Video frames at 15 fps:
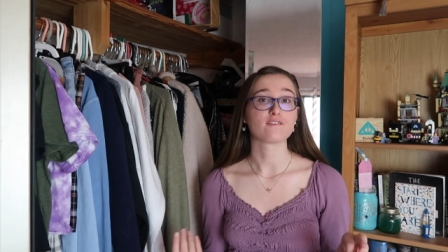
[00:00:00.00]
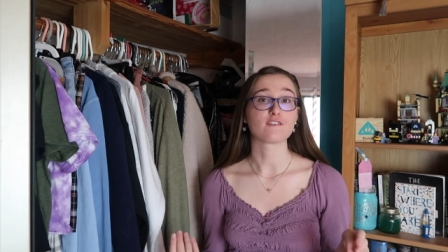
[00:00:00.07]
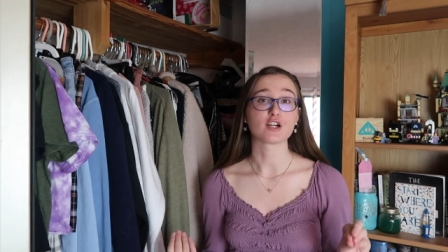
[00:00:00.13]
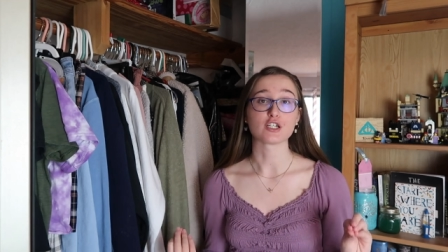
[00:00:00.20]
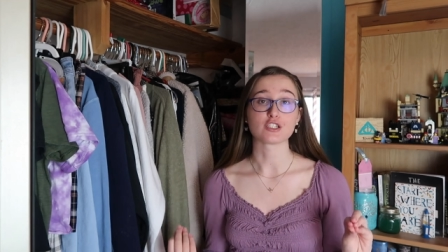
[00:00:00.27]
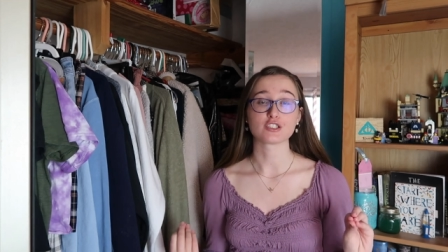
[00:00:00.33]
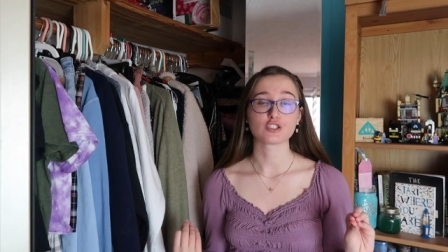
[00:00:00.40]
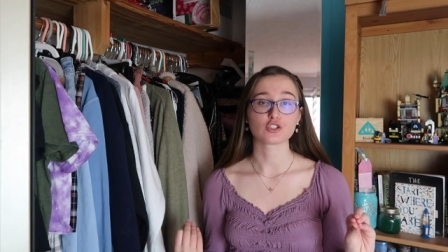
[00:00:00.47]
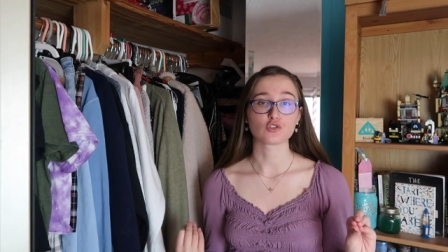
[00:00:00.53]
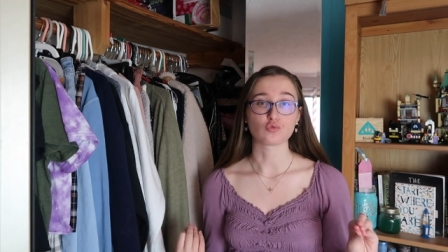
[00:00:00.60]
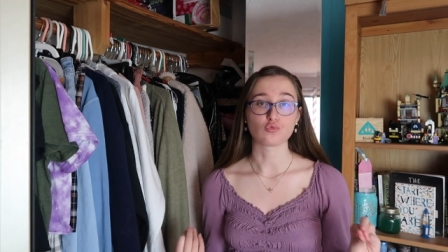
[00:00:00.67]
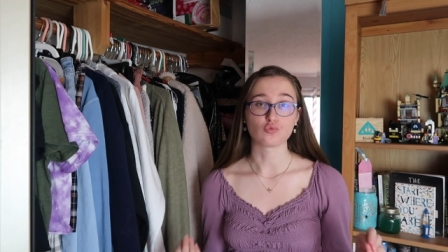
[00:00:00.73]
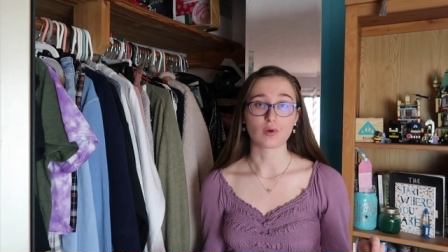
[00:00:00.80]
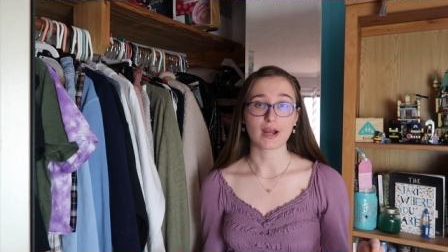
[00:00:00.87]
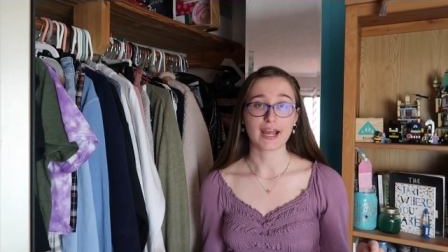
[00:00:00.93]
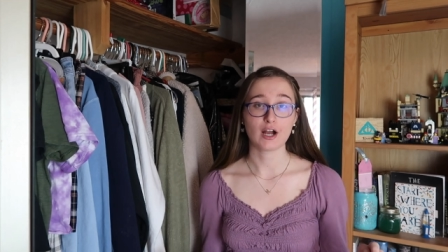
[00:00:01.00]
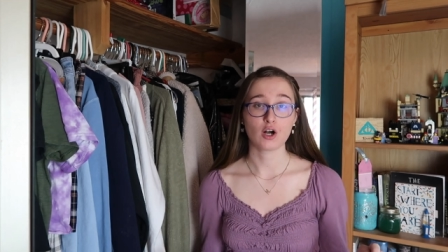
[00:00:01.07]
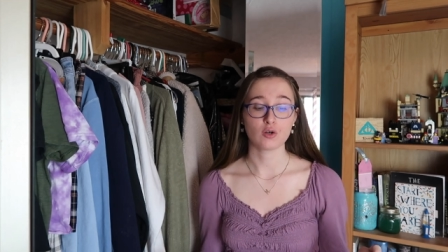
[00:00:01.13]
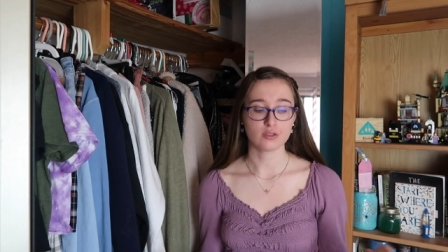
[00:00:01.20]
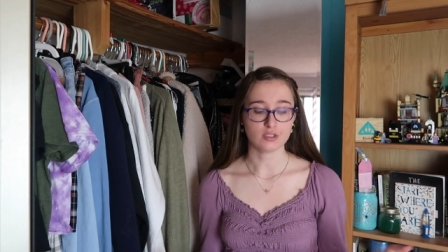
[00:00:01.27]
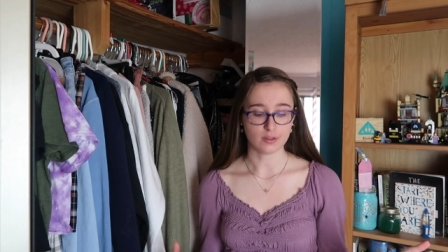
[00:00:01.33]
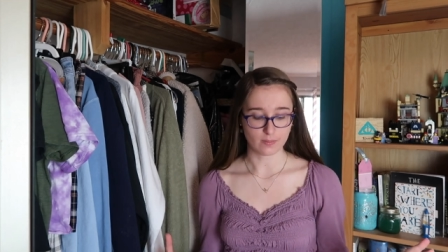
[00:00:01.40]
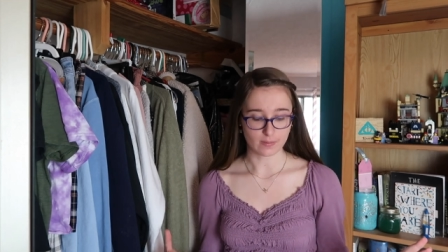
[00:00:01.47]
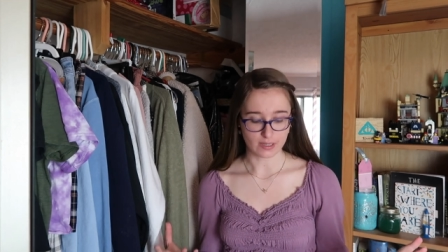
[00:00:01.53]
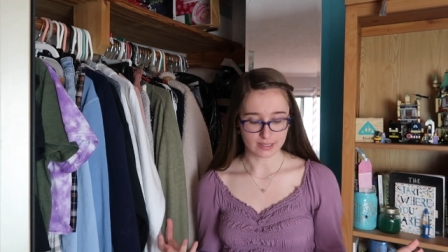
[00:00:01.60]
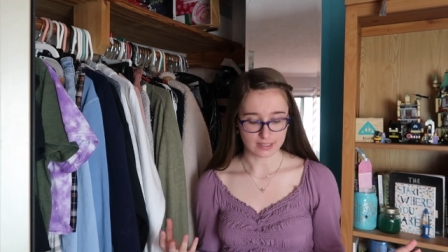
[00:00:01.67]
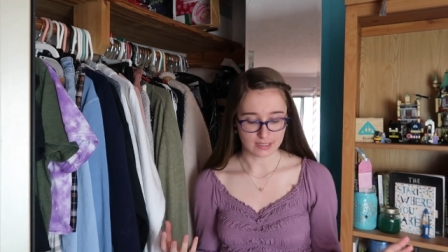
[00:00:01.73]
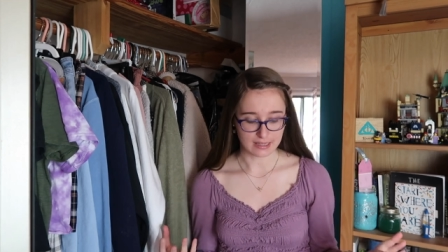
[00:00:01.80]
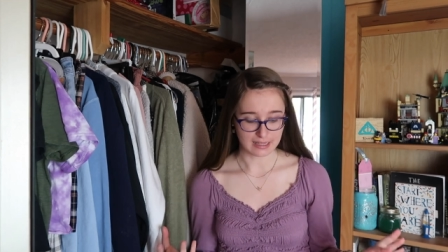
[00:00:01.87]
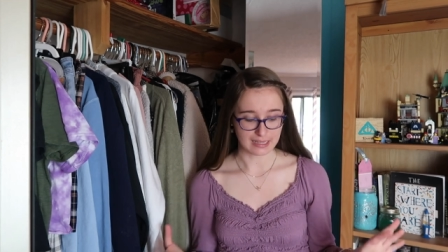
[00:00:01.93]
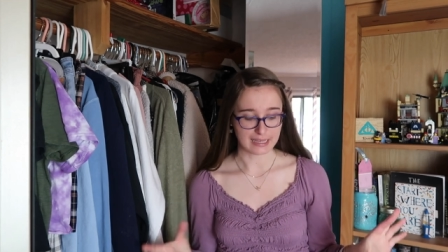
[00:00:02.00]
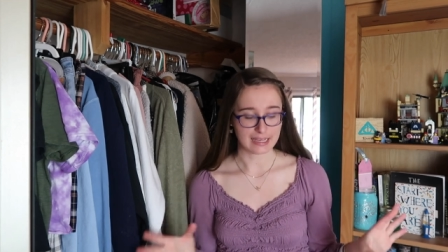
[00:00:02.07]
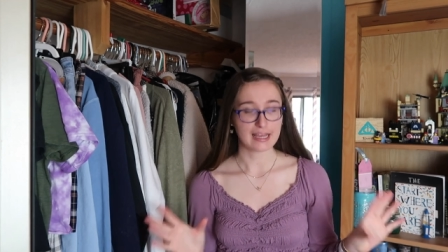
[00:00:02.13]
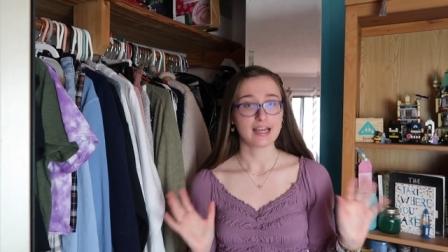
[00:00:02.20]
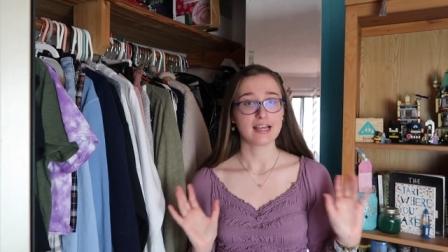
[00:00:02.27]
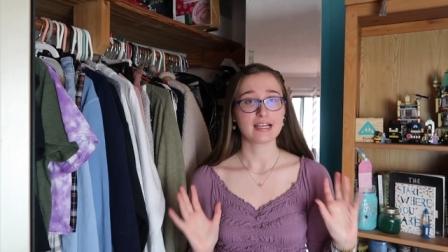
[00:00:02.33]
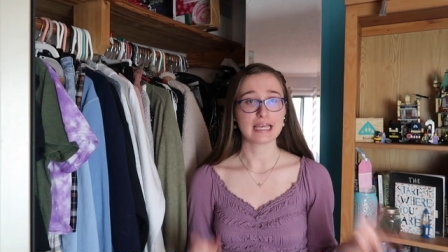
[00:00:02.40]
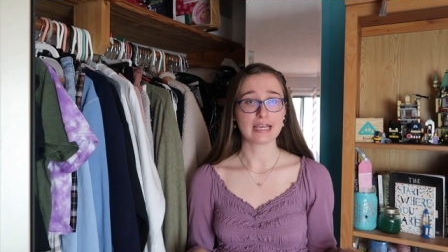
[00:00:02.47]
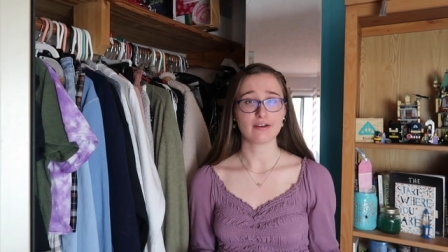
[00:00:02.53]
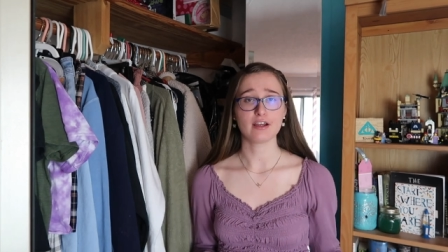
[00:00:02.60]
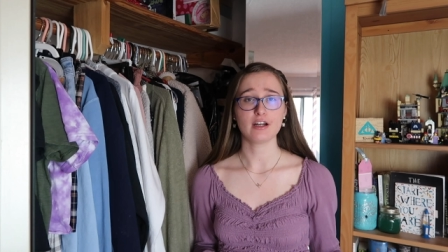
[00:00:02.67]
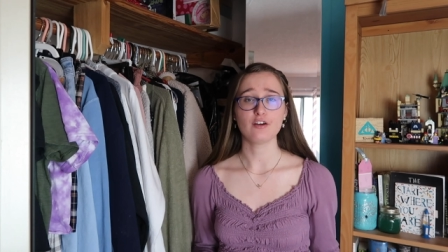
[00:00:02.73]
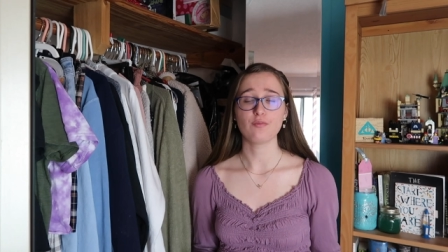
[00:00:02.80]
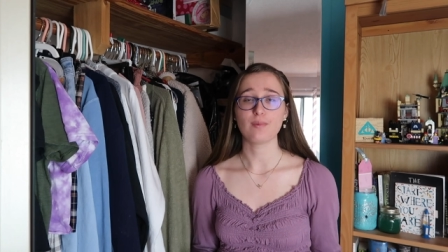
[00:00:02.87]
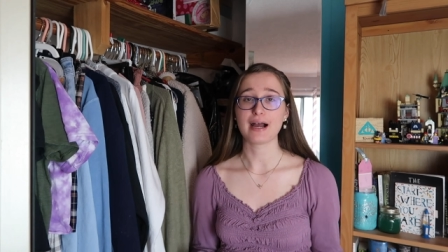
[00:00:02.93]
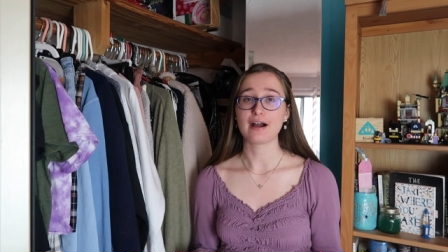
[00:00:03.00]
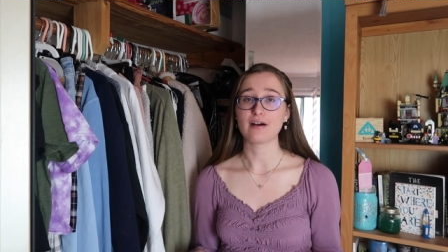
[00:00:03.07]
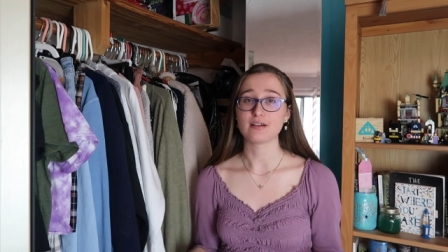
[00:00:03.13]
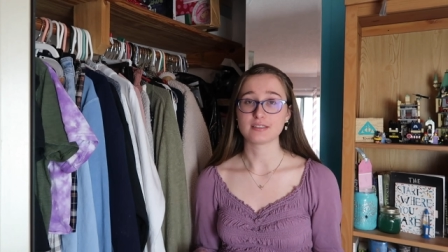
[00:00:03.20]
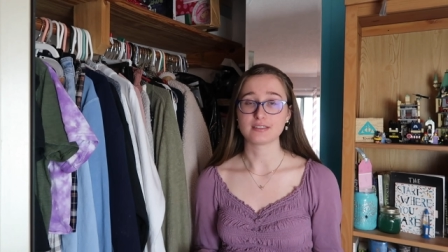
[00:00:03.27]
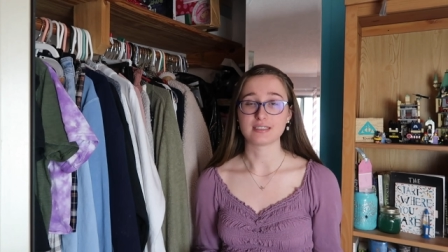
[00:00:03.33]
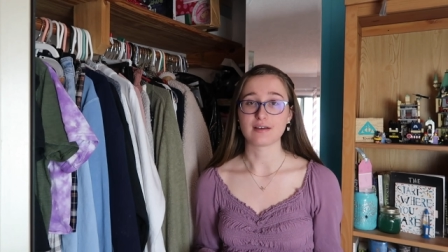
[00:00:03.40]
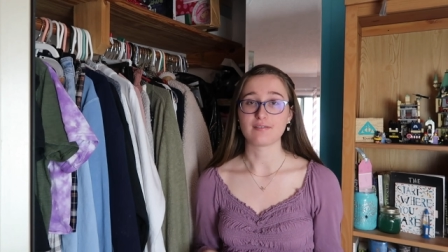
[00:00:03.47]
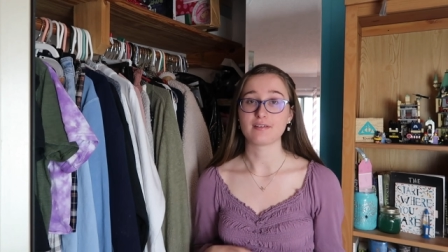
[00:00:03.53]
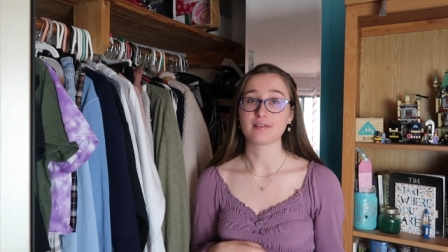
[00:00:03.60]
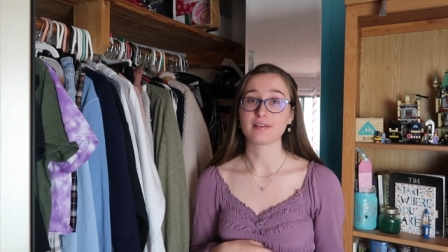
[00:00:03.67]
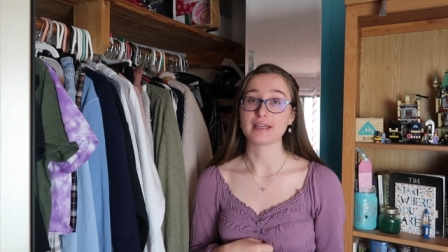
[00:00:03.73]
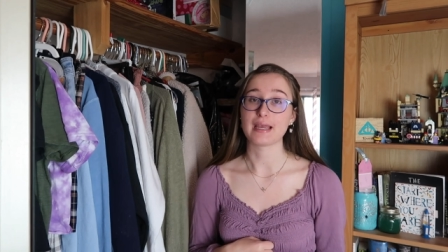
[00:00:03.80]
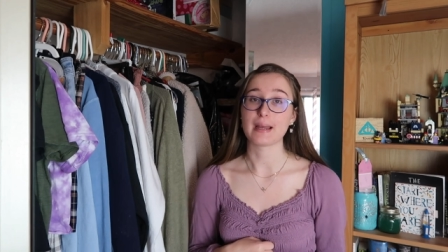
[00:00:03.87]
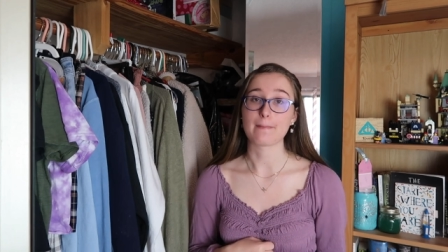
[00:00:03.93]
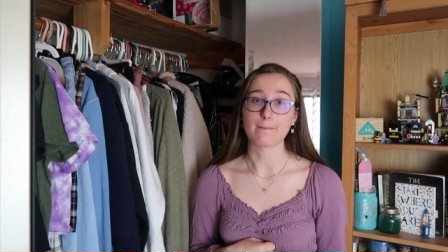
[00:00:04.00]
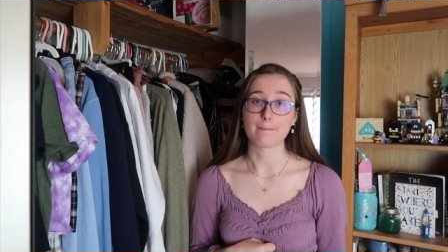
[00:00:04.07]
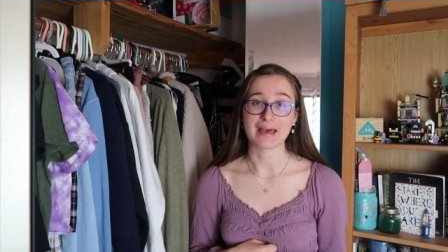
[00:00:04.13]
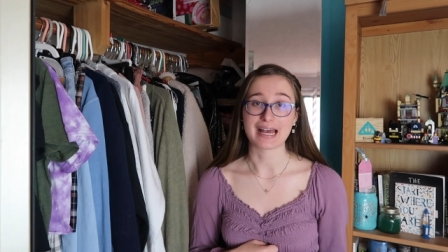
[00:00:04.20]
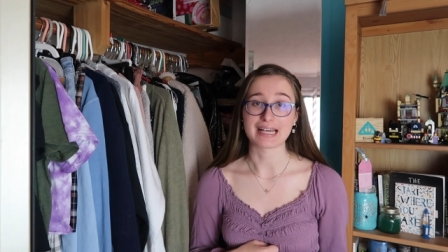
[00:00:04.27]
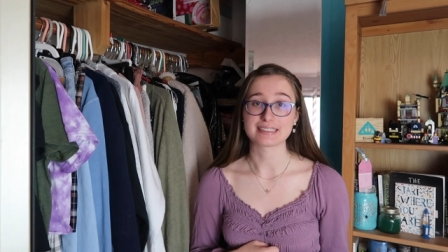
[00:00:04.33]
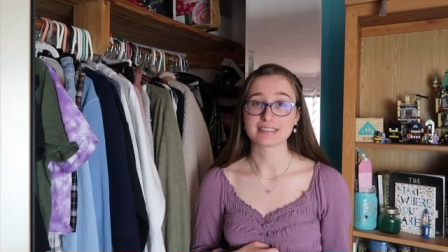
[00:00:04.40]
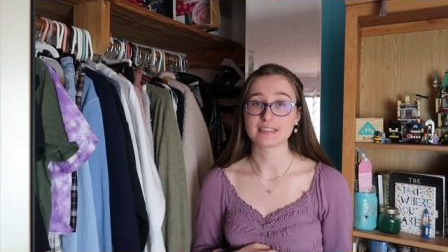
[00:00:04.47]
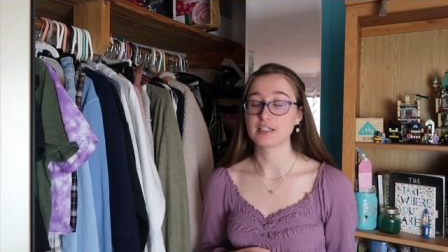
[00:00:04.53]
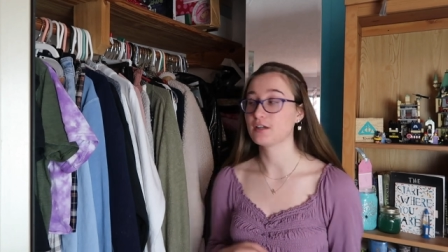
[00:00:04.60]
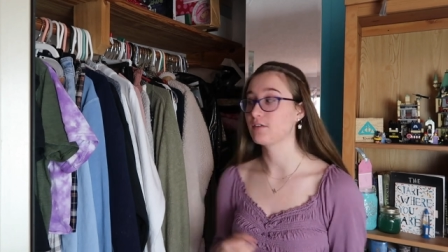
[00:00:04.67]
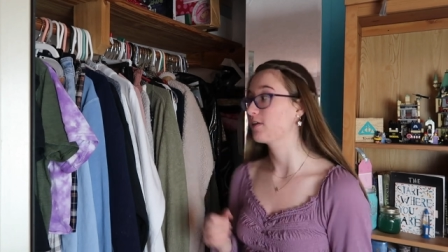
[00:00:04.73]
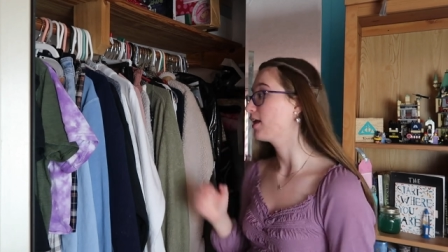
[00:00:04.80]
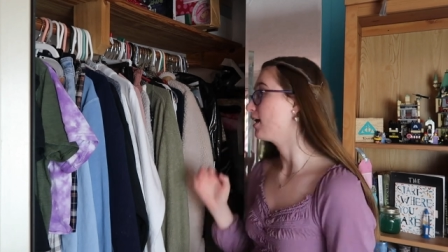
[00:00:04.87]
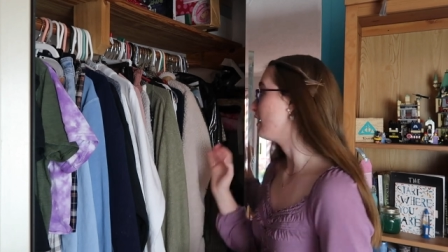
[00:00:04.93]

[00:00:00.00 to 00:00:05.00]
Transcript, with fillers: first round, but the get rid of pile is definitely massive.